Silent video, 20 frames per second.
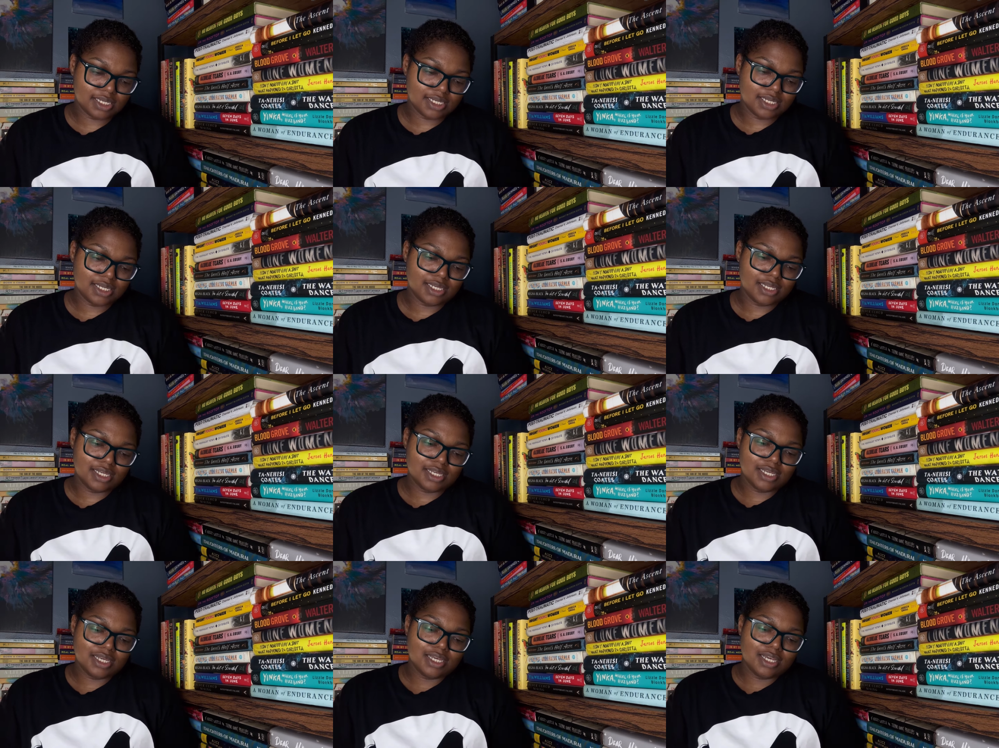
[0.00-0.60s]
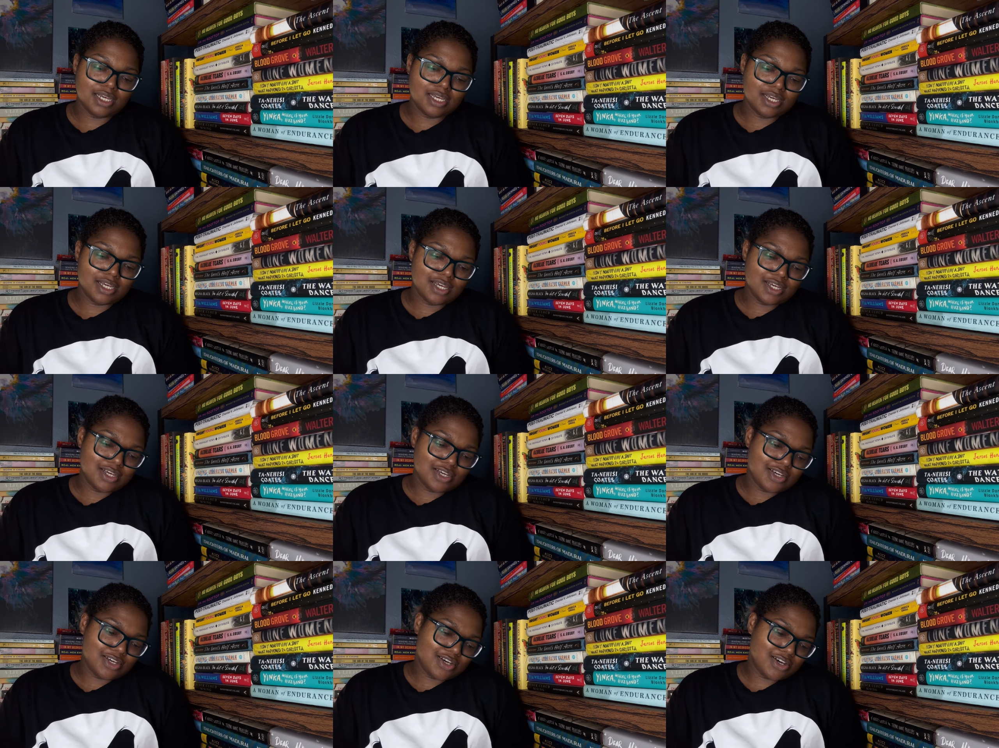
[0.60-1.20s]

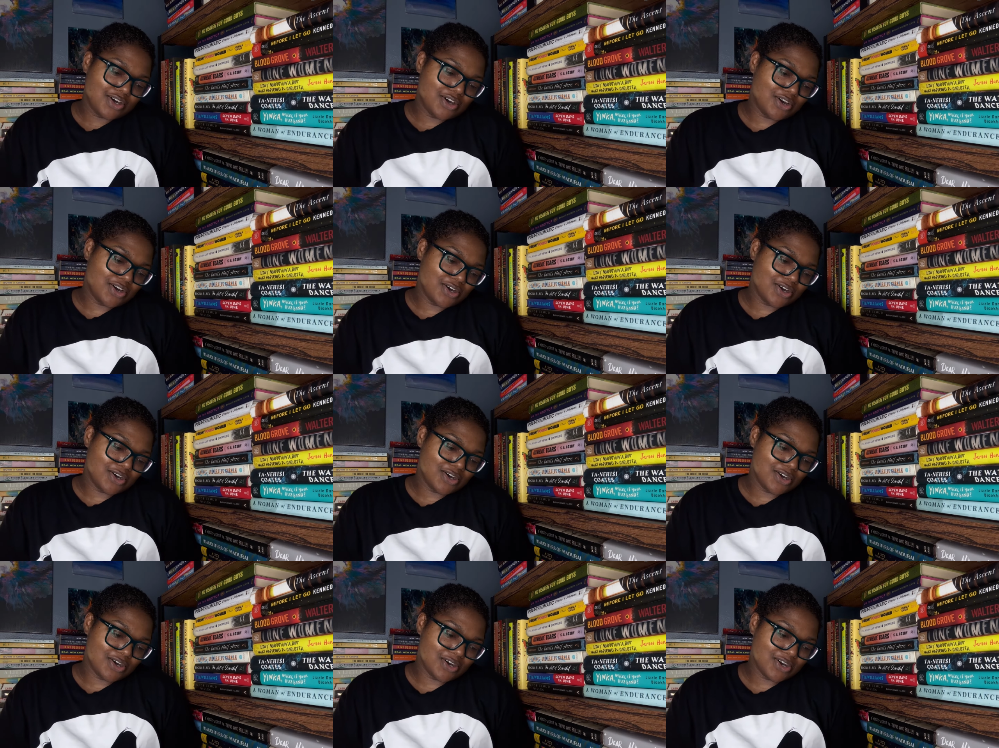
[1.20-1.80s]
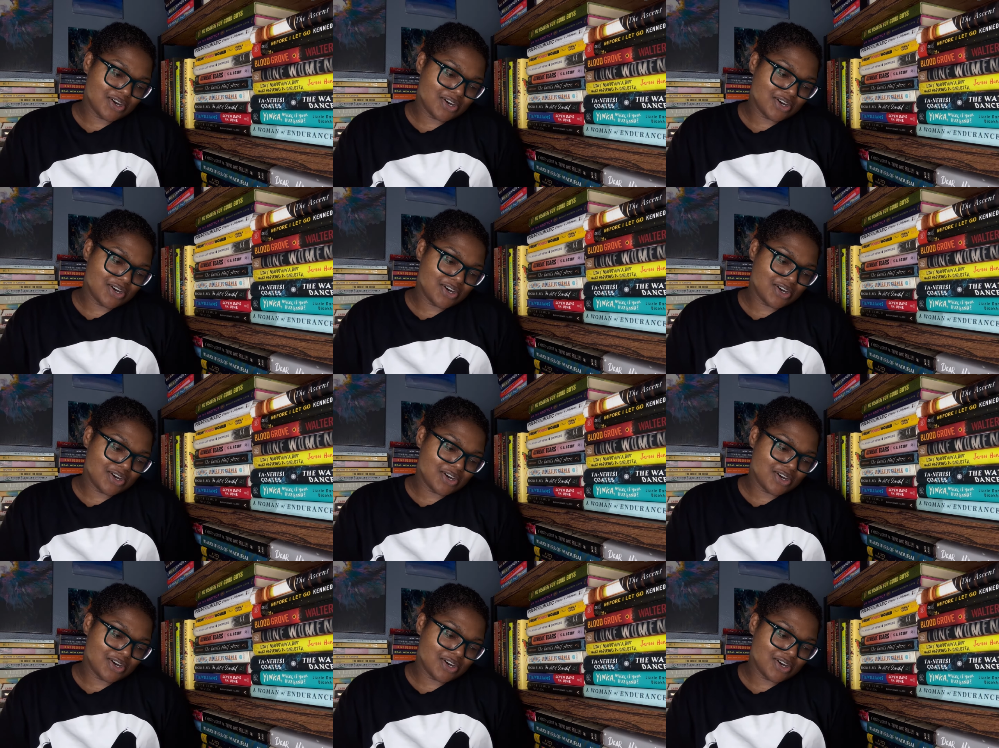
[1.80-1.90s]
(no one is talking)